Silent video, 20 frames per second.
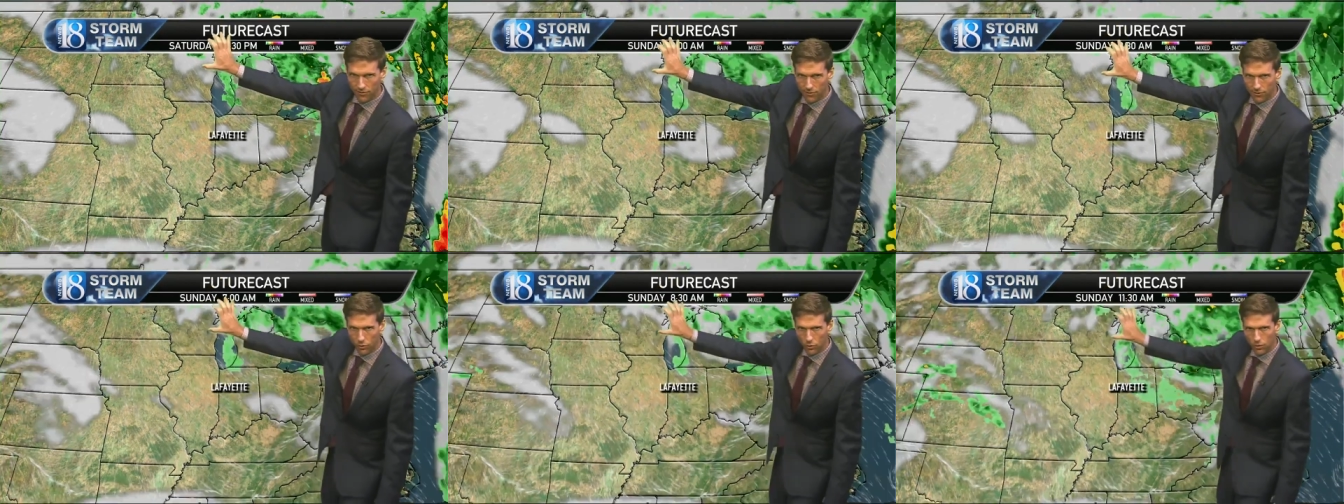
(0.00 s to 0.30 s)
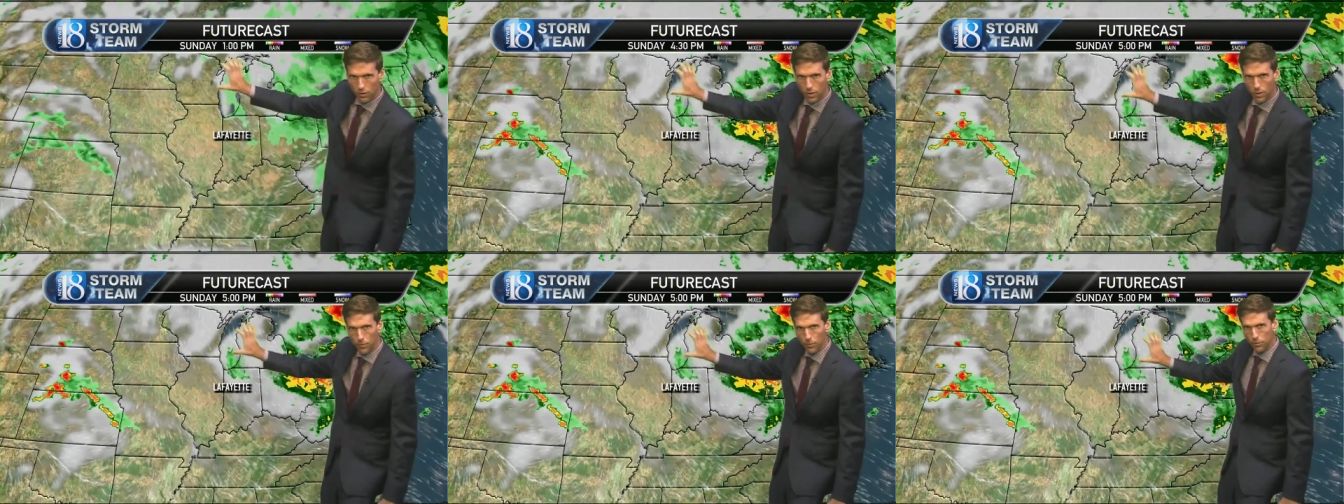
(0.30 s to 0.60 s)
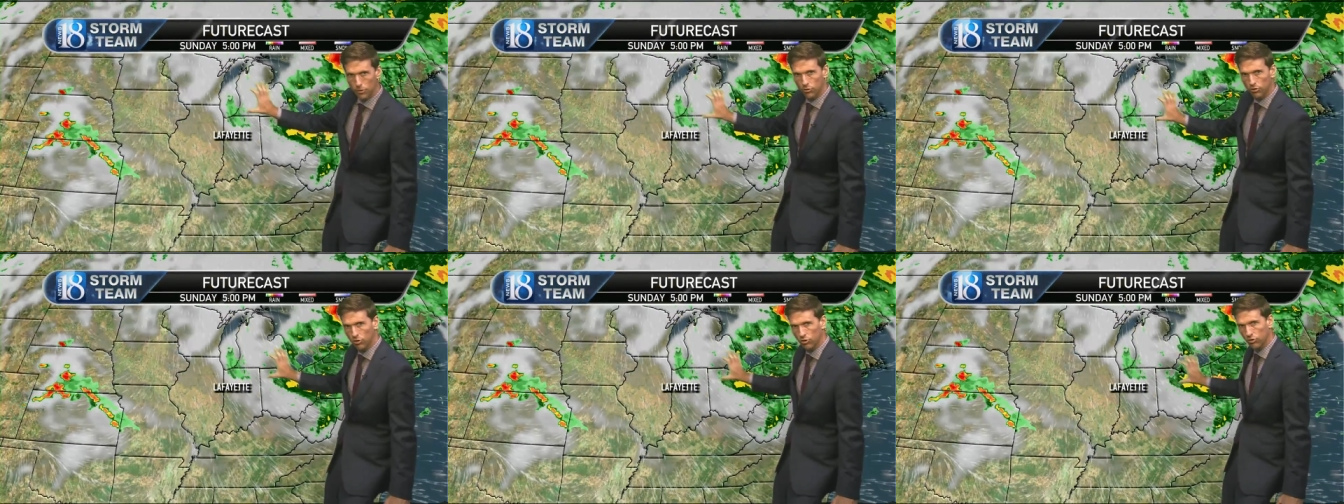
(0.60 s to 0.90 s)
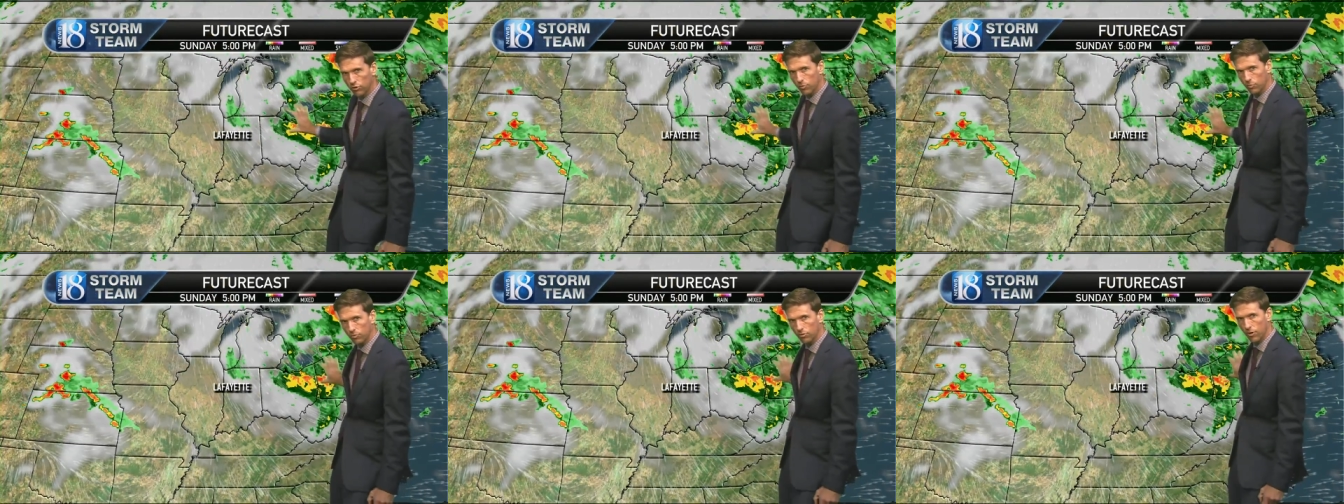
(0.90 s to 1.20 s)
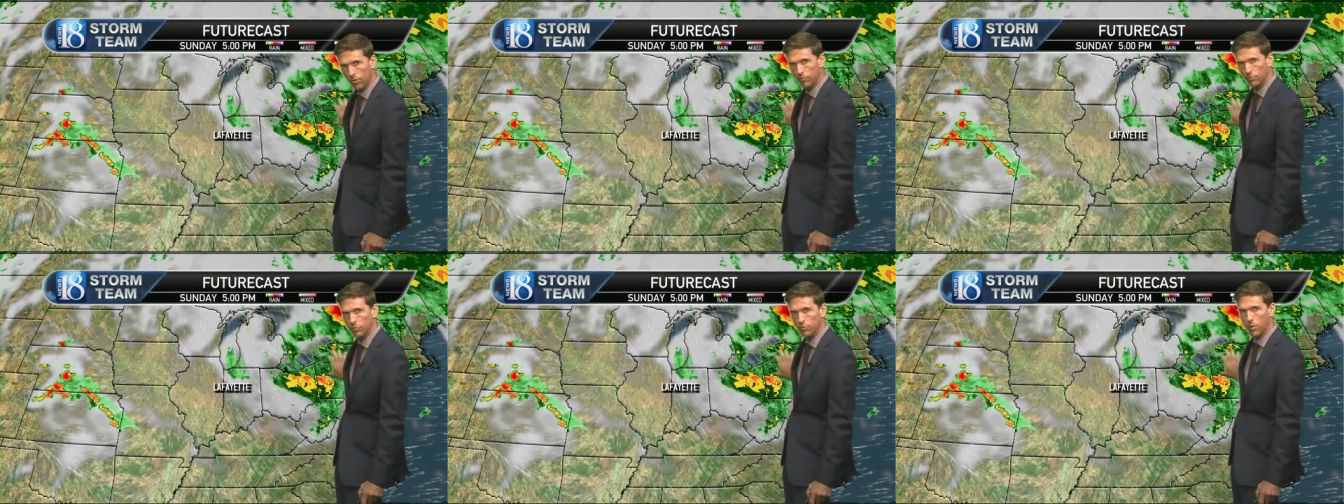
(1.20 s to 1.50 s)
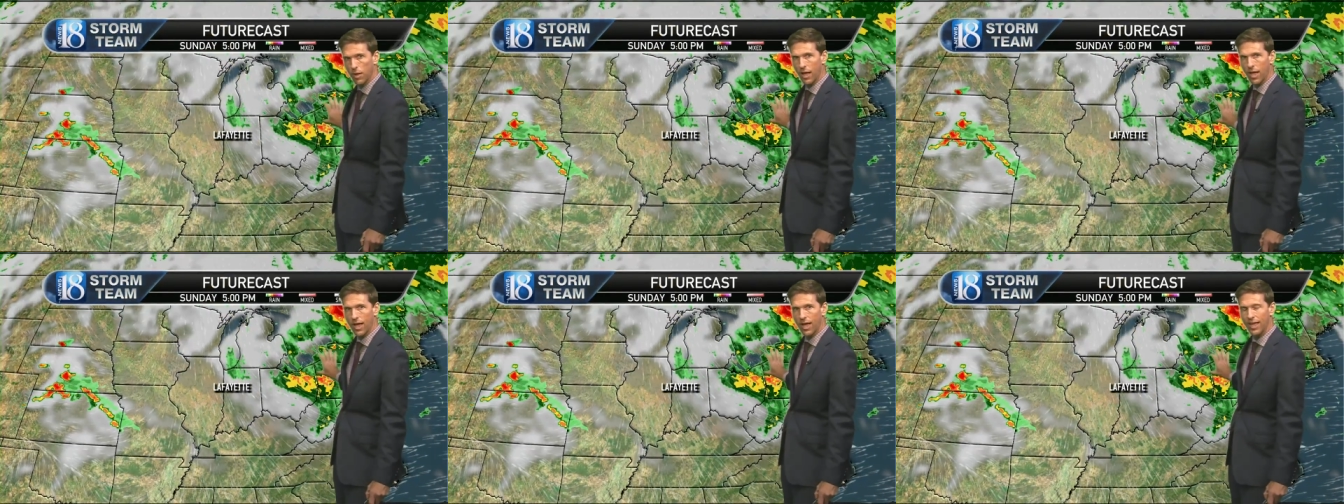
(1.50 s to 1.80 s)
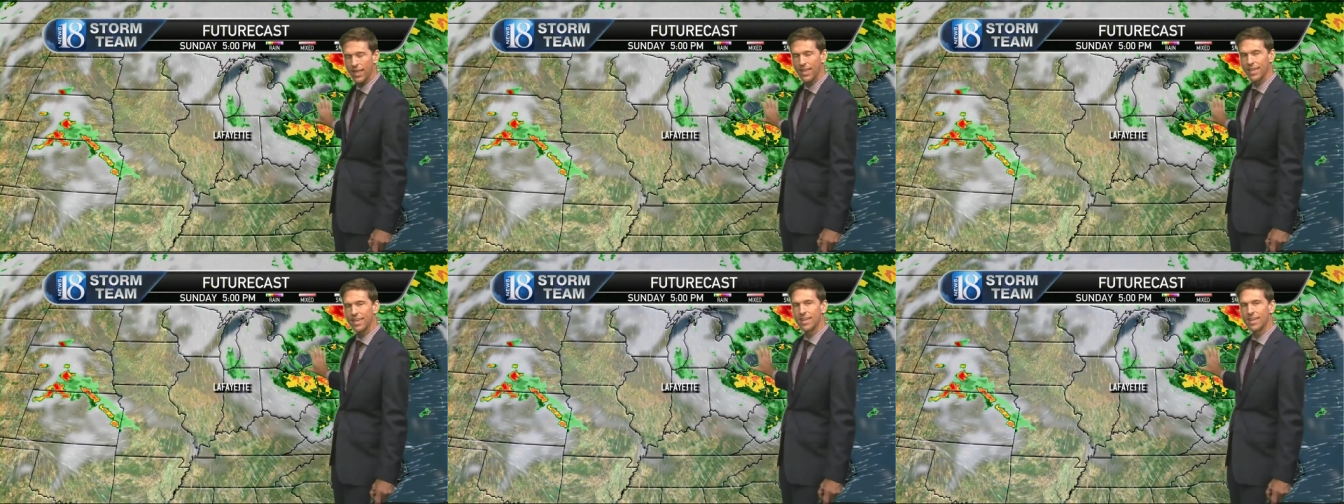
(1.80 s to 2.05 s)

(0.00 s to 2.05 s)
this little clipper system zips by,